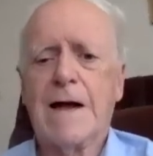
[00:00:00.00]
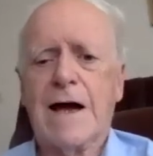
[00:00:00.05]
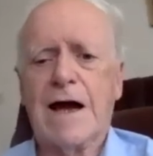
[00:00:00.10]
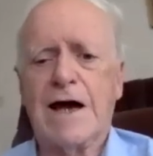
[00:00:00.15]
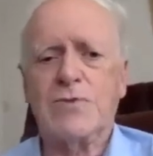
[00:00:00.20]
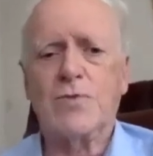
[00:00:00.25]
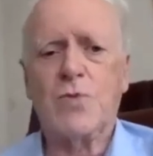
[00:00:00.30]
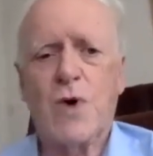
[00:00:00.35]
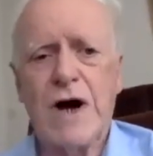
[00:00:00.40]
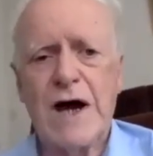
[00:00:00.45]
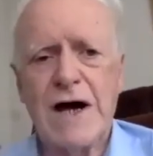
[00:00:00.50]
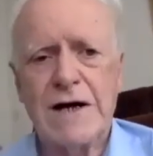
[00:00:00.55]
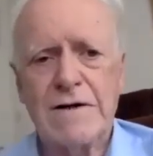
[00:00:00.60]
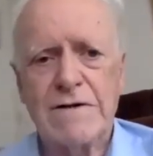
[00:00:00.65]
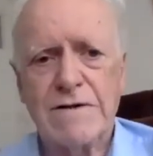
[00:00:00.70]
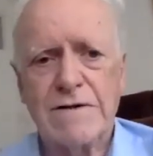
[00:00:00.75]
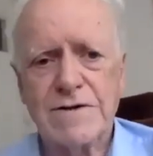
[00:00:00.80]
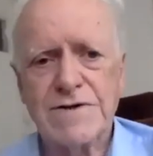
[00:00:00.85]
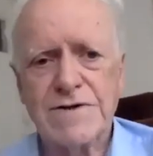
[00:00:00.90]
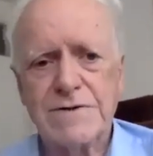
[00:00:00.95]
And
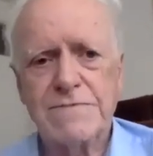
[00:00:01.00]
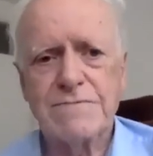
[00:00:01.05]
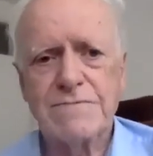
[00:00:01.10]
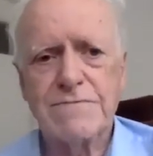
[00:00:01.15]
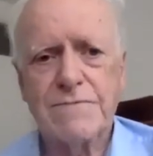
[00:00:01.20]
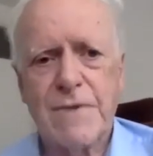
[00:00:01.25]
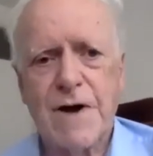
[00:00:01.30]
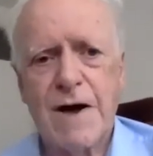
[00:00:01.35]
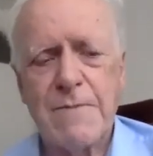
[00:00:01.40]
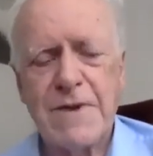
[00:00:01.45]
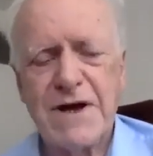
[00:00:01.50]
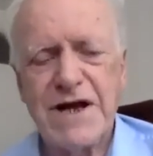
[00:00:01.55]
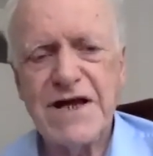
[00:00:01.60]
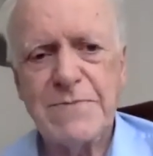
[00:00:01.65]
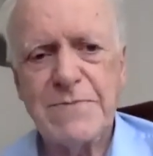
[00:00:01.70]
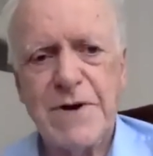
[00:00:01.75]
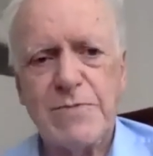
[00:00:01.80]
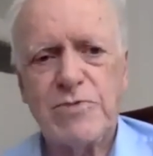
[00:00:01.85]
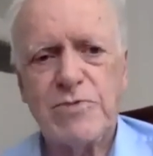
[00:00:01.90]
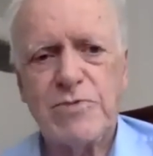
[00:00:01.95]
while many
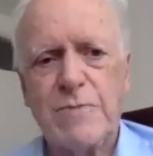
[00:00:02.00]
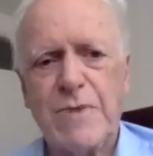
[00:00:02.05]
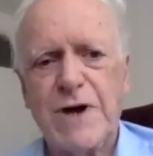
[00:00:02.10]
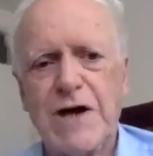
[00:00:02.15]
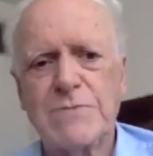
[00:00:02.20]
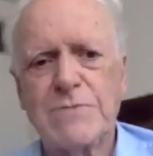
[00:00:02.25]
people may